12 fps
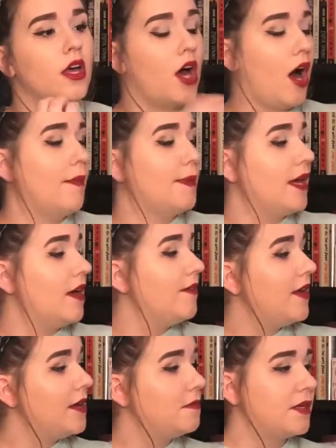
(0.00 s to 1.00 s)
copy of
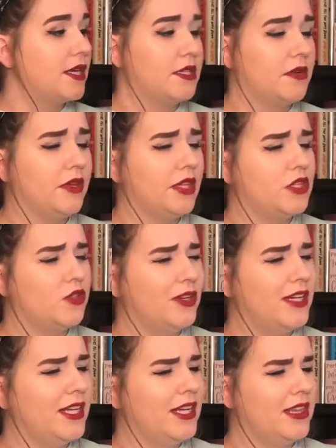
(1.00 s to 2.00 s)
it because I really
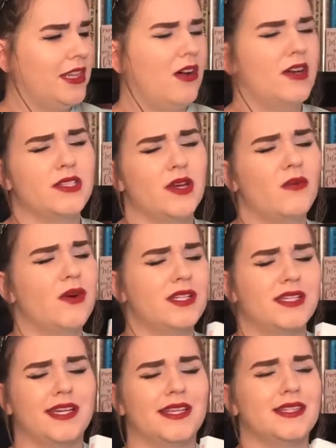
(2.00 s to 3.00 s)
enjoyed it, and then also I
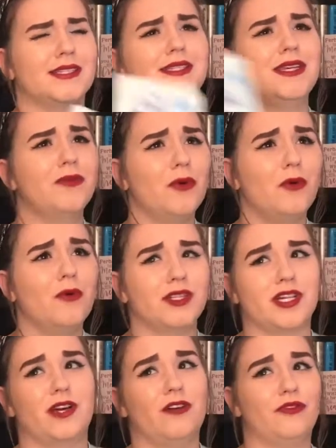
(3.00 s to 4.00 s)
wanted to get the sequel, which
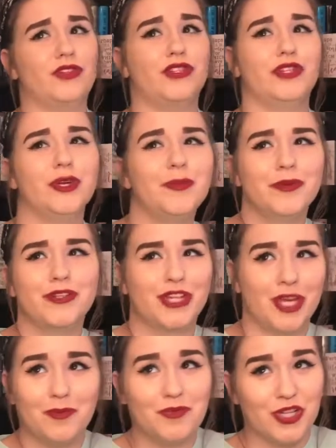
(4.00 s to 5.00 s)
I got for super
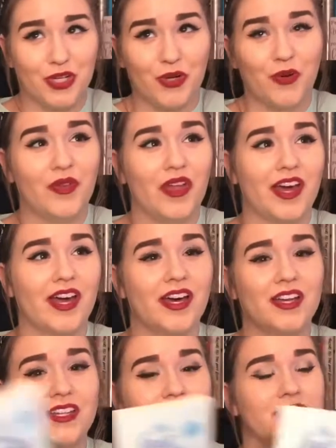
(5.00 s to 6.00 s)
cheap too. Like, I
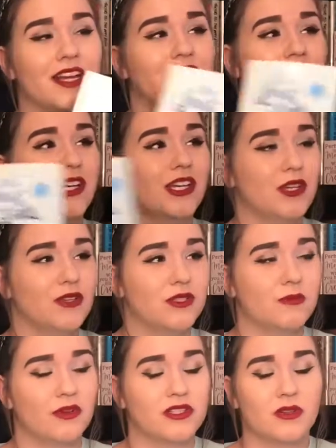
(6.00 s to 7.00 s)
got these at a
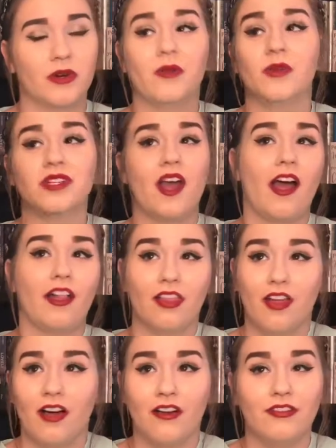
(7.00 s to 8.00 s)
used bookstore, which I
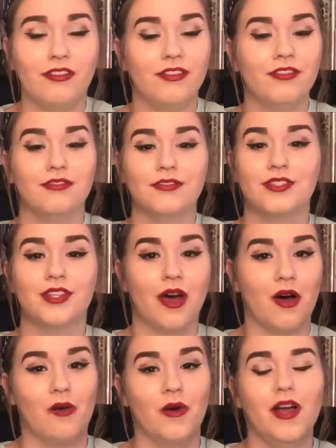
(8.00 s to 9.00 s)
love.
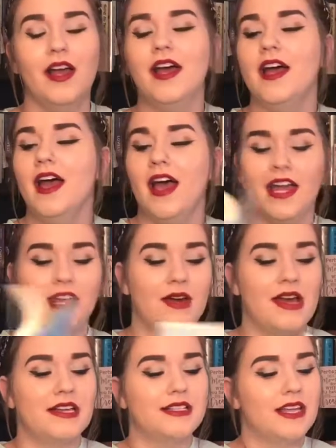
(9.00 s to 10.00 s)
So
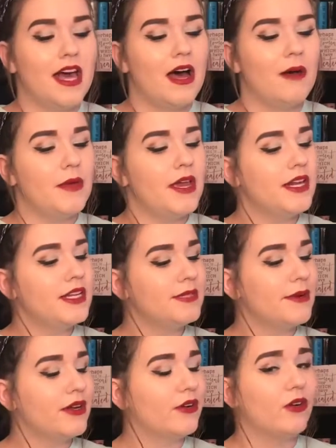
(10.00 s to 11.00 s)
anyways, it is
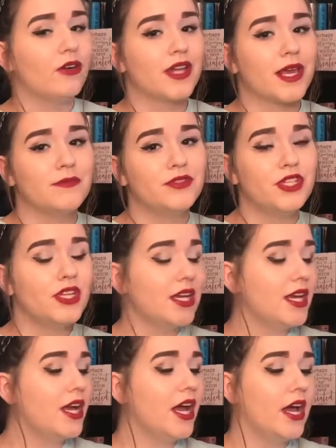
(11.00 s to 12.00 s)
about a girl named
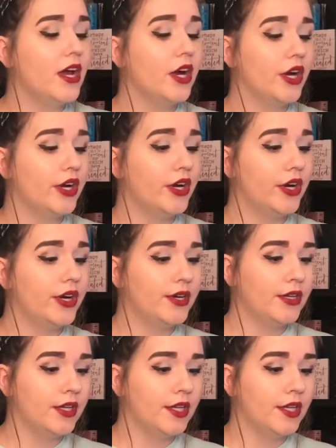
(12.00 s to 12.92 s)
Jenny. Her